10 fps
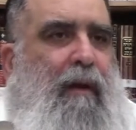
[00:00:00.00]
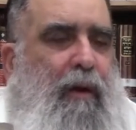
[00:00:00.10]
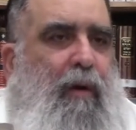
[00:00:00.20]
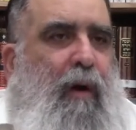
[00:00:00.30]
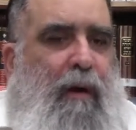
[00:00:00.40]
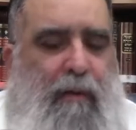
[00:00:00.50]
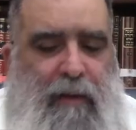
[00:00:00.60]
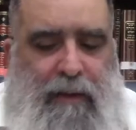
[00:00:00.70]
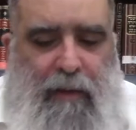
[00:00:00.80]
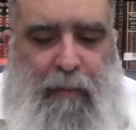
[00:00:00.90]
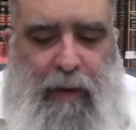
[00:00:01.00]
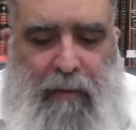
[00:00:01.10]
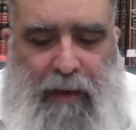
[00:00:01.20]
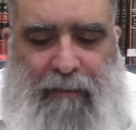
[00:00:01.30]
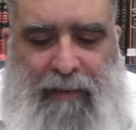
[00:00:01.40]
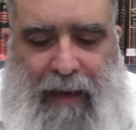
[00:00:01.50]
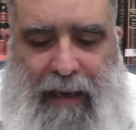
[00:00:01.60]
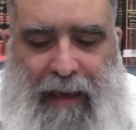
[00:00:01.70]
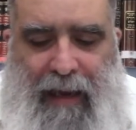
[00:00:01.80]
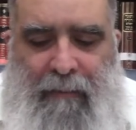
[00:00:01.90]
You are considered to be redeemed.
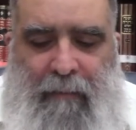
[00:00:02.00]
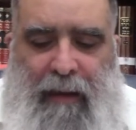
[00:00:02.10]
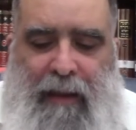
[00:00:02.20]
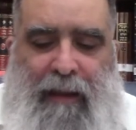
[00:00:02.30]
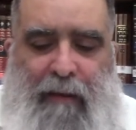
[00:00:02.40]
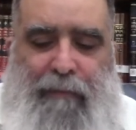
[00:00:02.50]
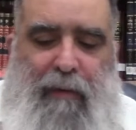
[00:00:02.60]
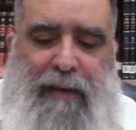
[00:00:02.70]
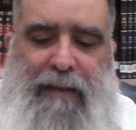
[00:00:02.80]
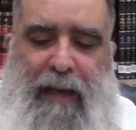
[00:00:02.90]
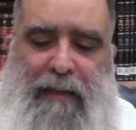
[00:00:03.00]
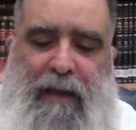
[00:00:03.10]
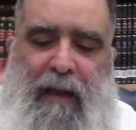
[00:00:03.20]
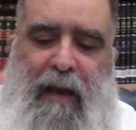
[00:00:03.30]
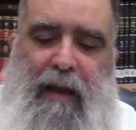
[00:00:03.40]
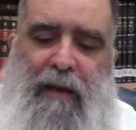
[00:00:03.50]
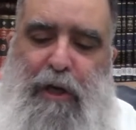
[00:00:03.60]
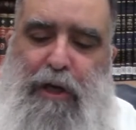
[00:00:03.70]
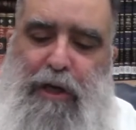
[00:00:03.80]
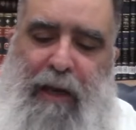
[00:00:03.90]
Ve'lachem, and therefore he says,
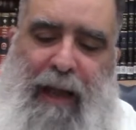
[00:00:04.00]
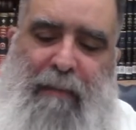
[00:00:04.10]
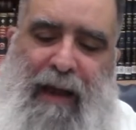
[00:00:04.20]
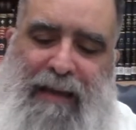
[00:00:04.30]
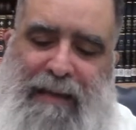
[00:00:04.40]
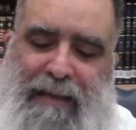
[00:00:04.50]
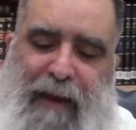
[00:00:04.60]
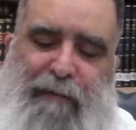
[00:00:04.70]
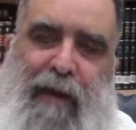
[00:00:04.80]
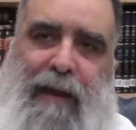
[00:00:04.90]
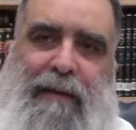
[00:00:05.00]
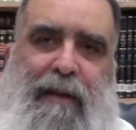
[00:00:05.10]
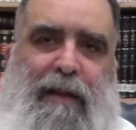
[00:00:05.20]
nishlam ha'sefer hazeh.